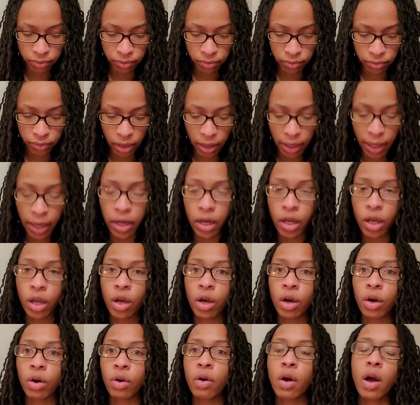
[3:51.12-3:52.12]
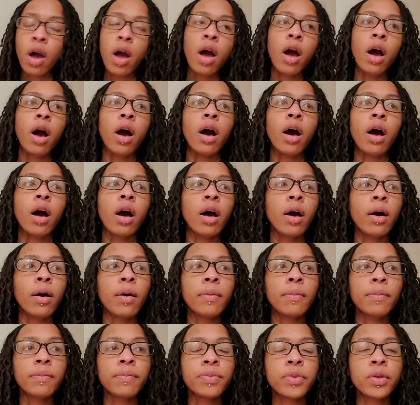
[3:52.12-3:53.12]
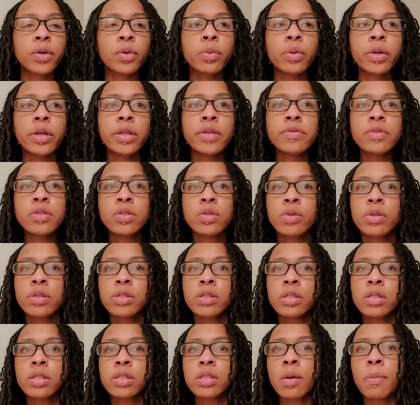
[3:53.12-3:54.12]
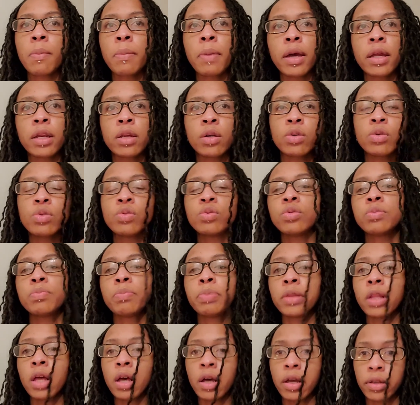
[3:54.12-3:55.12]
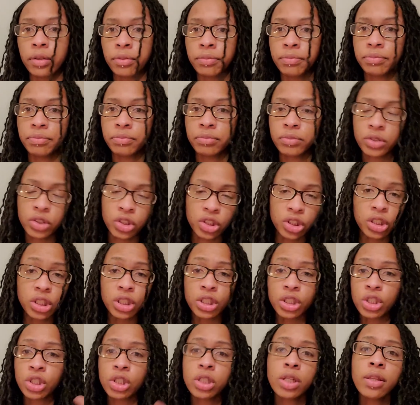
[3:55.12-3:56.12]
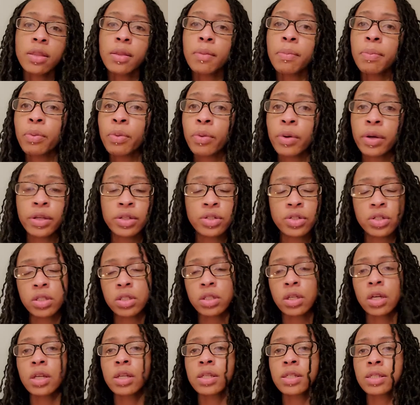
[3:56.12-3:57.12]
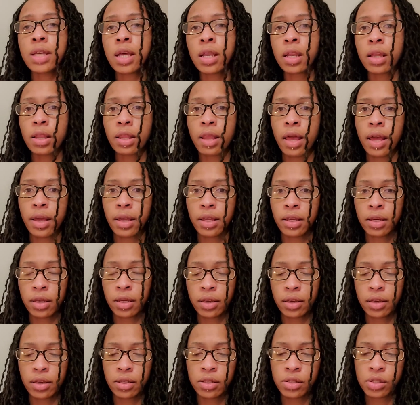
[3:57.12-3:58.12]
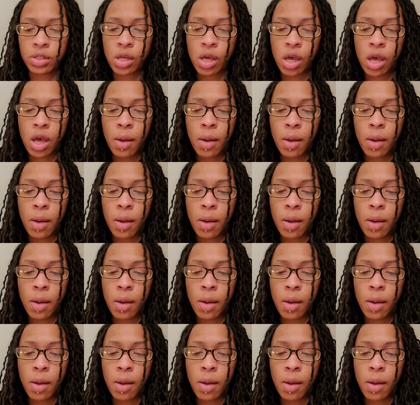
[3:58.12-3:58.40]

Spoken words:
Let it go. The Queen of Swords is somebody who's blunt. She is to the point. She's going to tell it like it is.